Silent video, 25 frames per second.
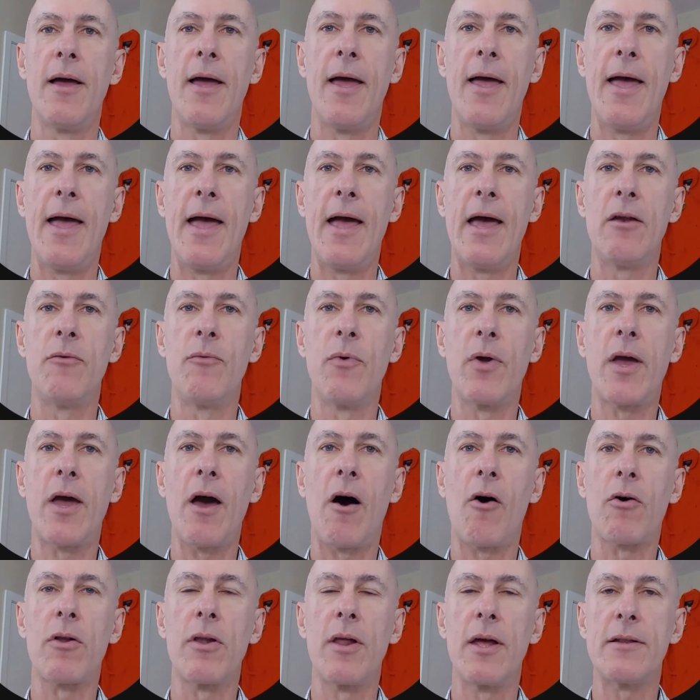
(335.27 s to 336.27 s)
And we
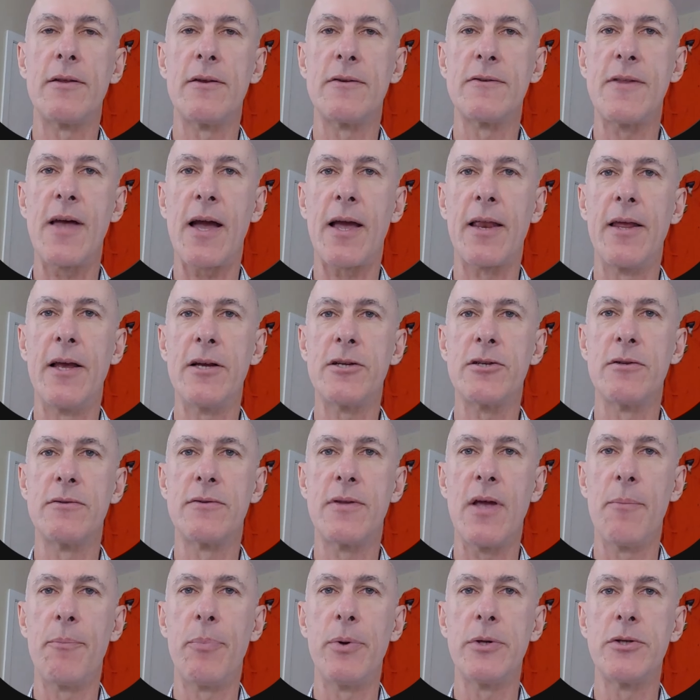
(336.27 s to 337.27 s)
calculate the stagnation
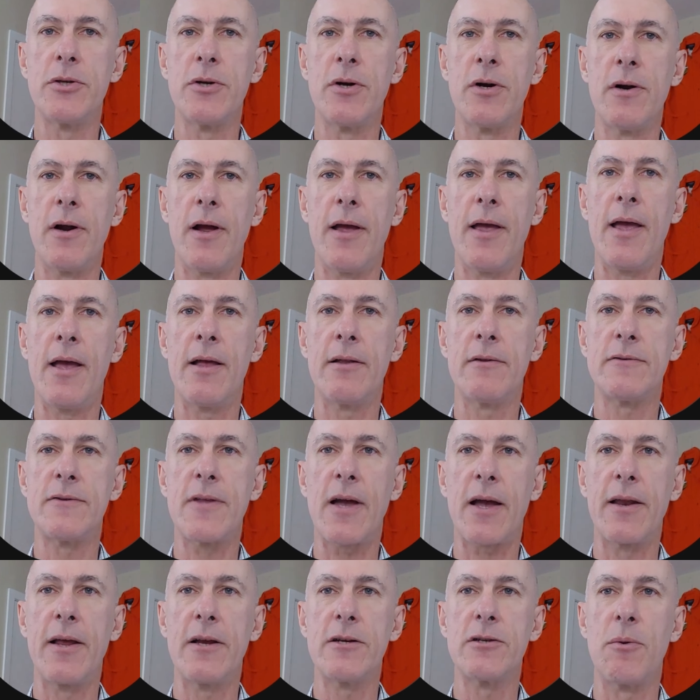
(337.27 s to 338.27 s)
temperature and
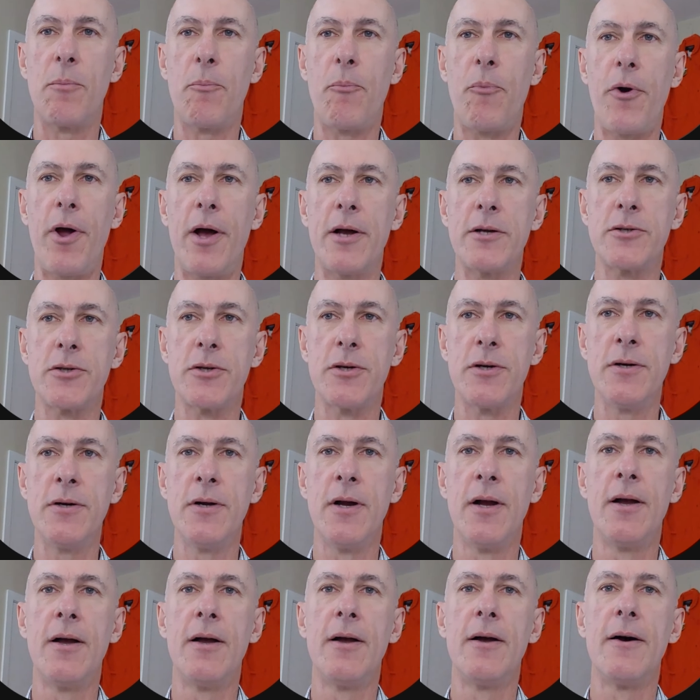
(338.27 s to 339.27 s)
stagnation
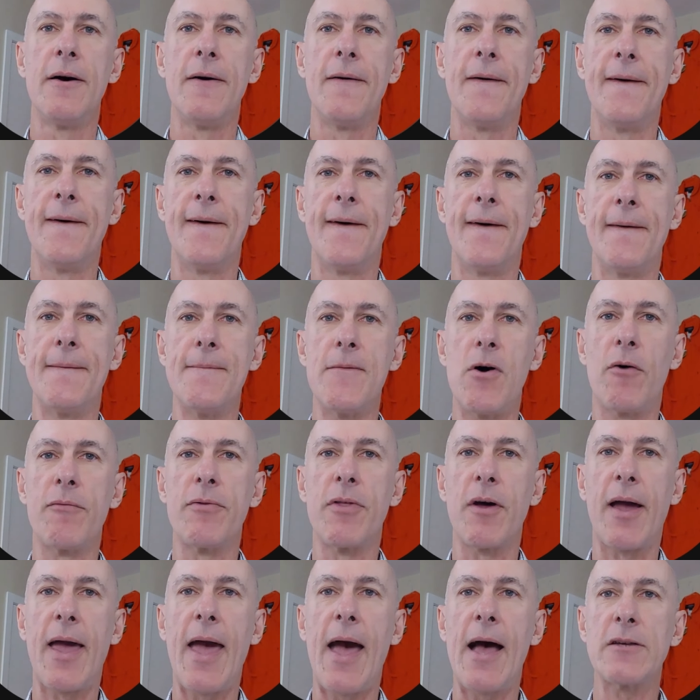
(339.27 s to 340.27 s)
pressure of
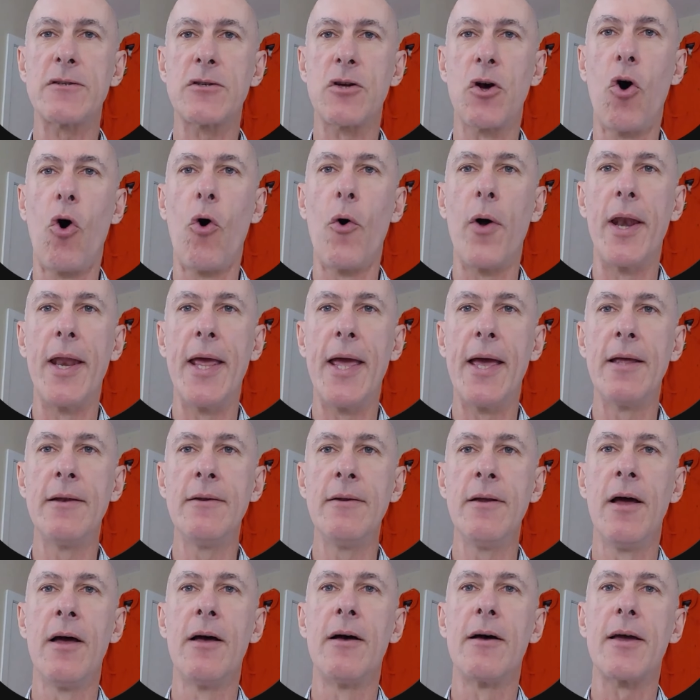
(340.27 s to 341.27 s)
the gas going
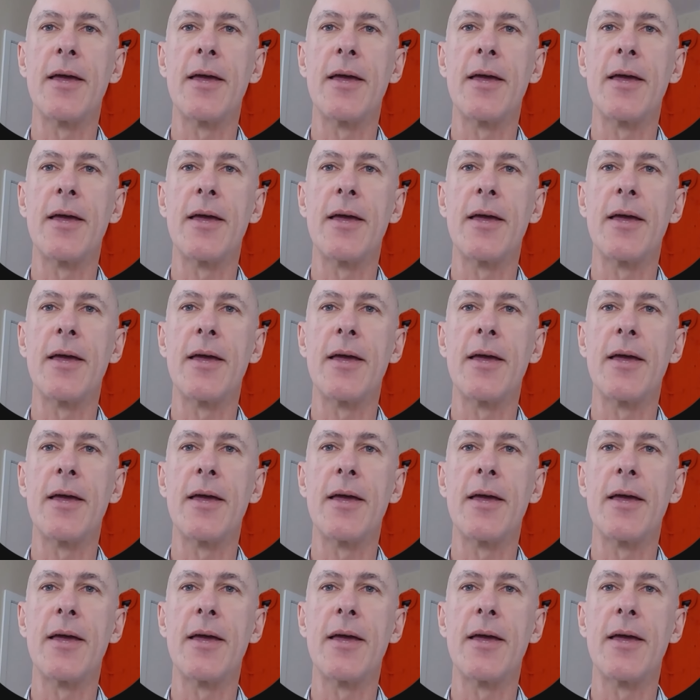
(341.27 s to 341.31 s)
in,